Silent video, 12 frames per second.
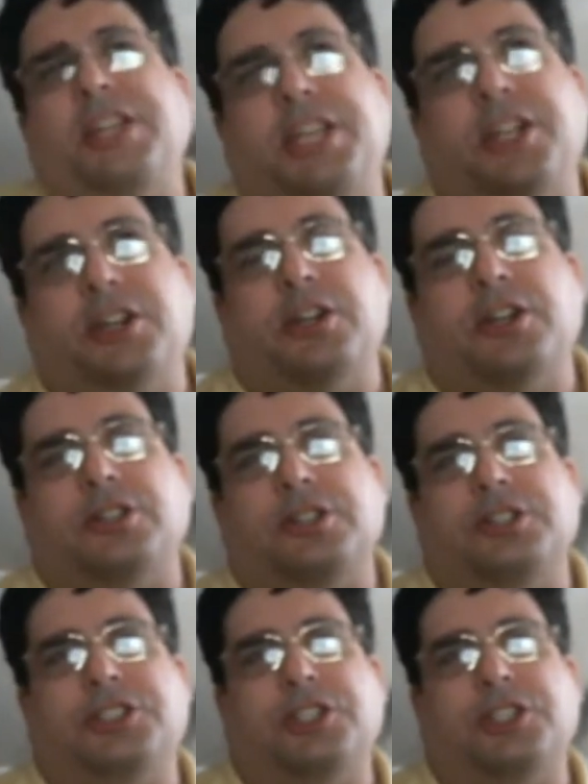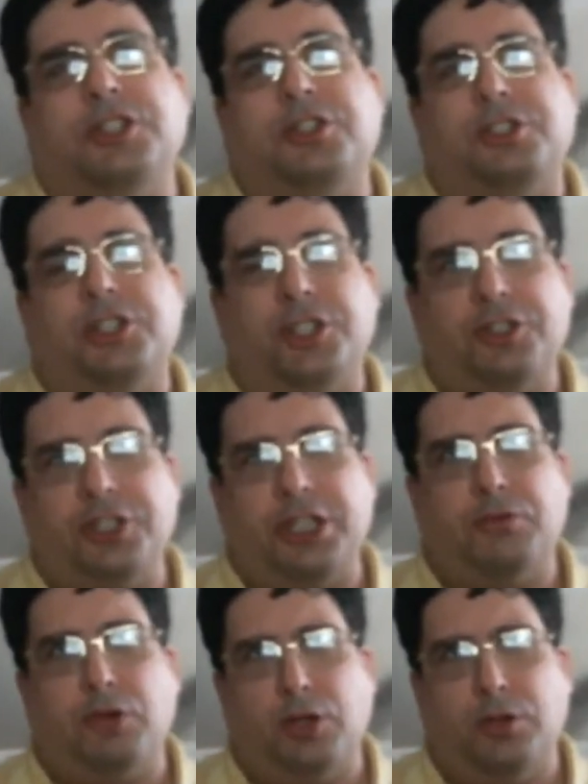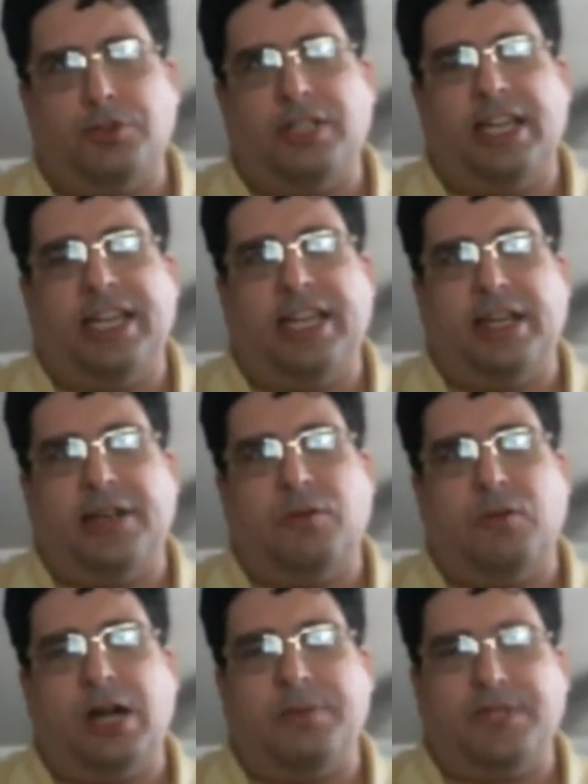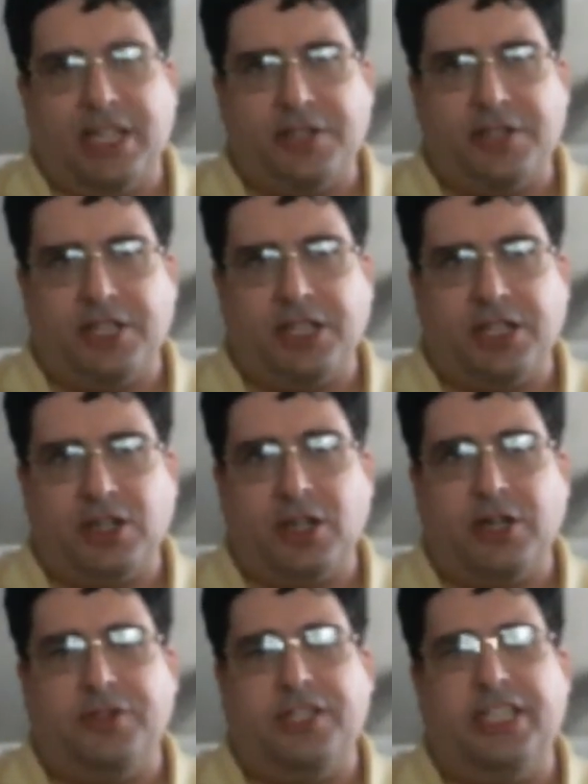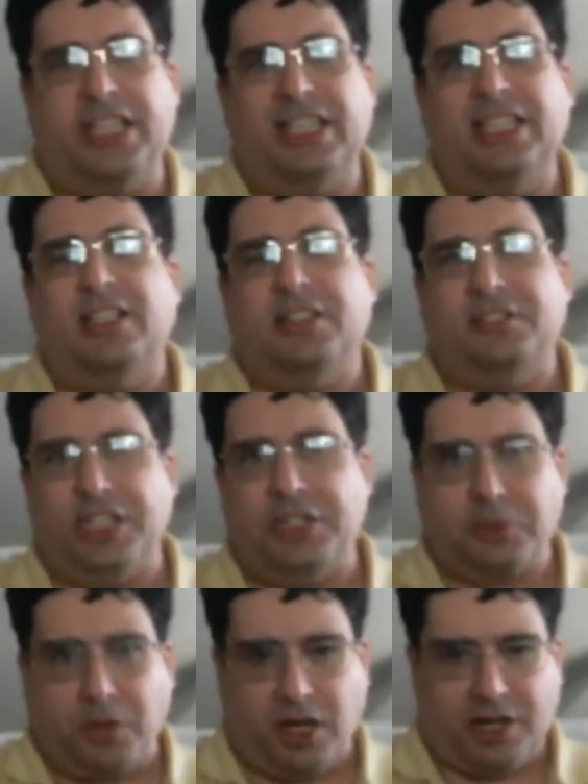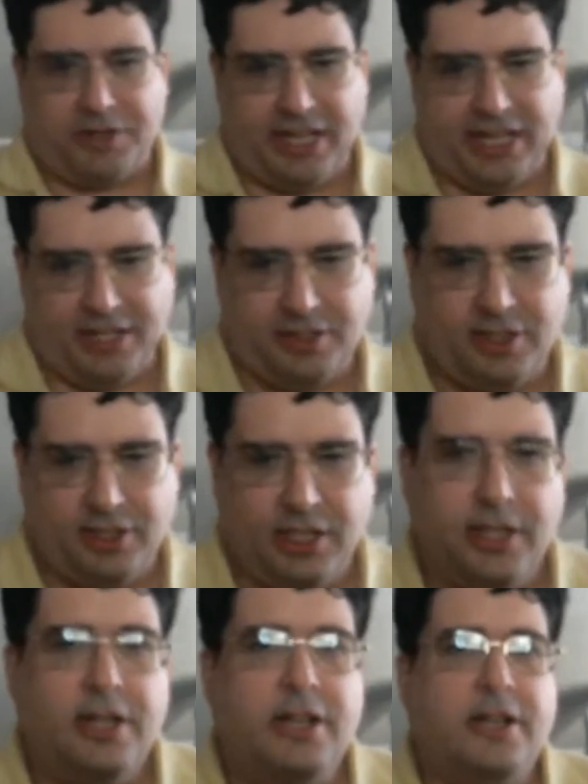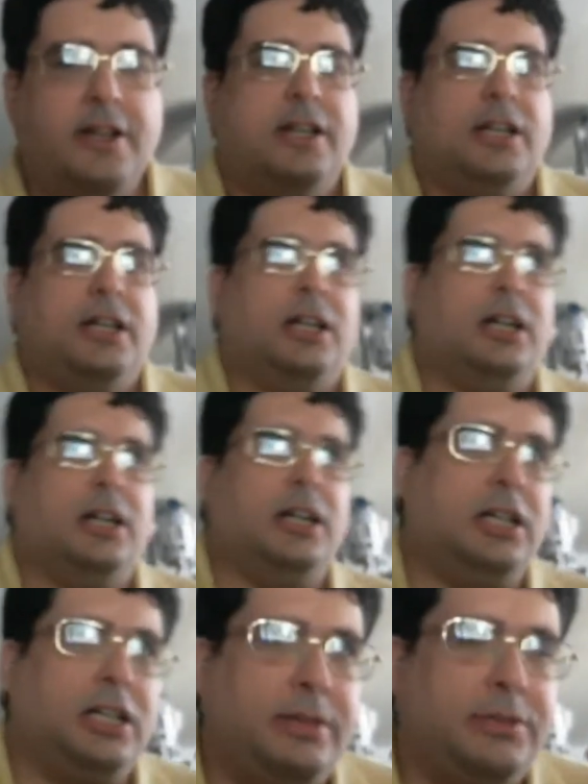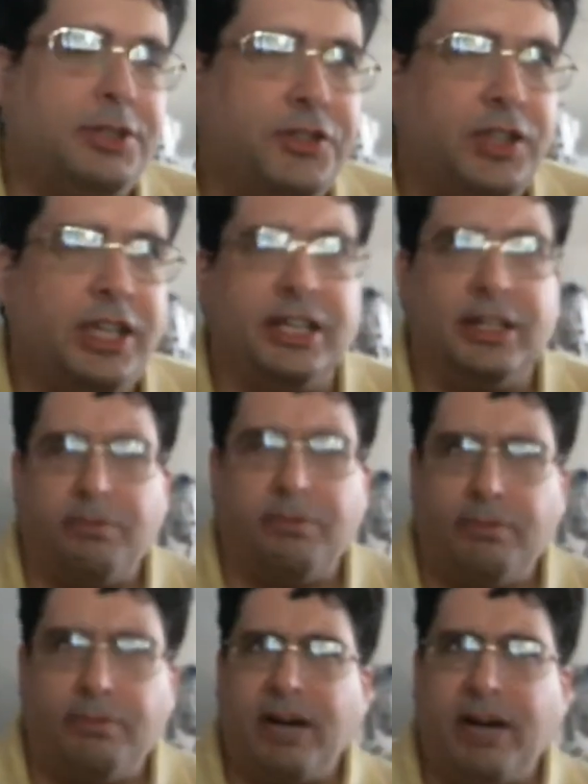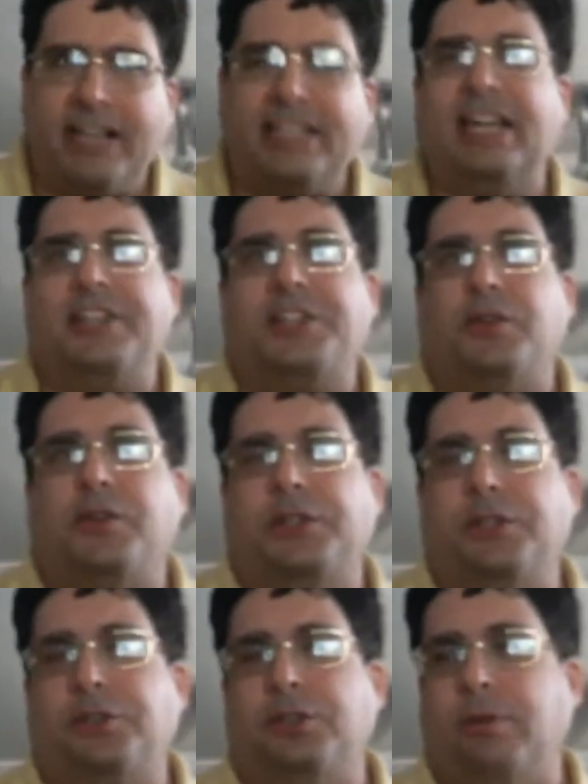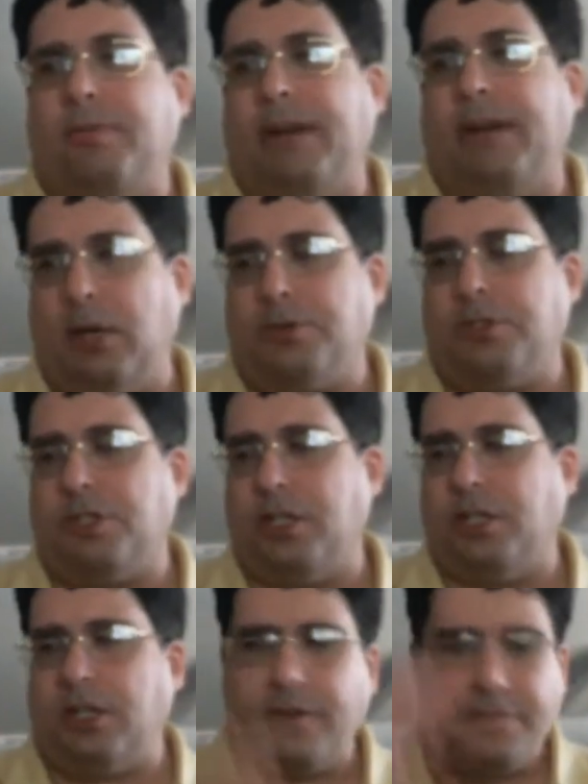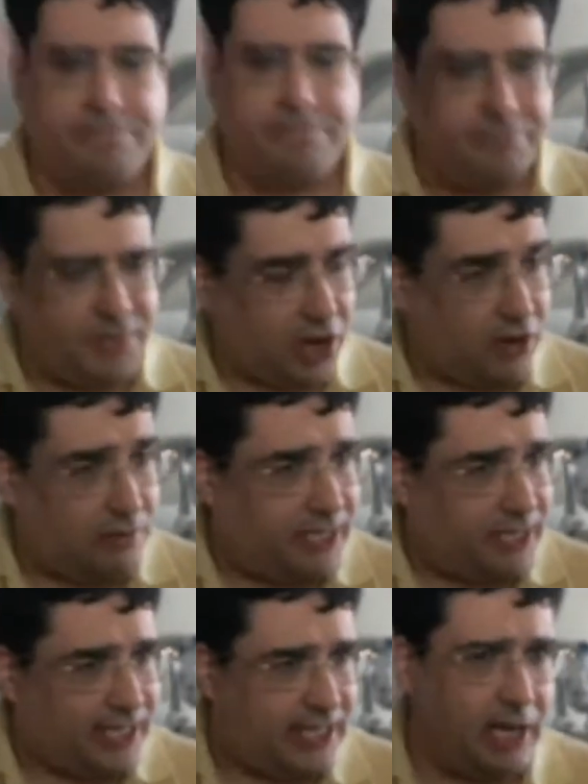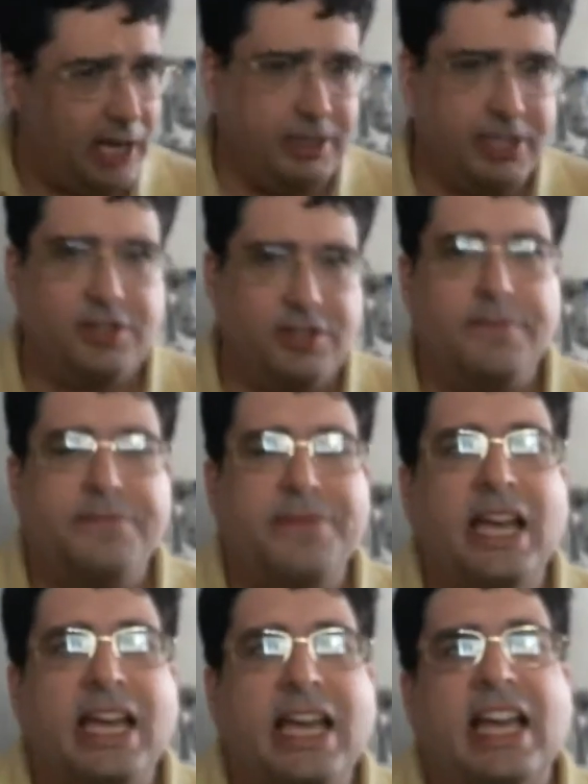every year, Jersey Droz and Rob Stenzinger of the Leaning to Art cast, which is a podcast here on YouTube about the art of making comics.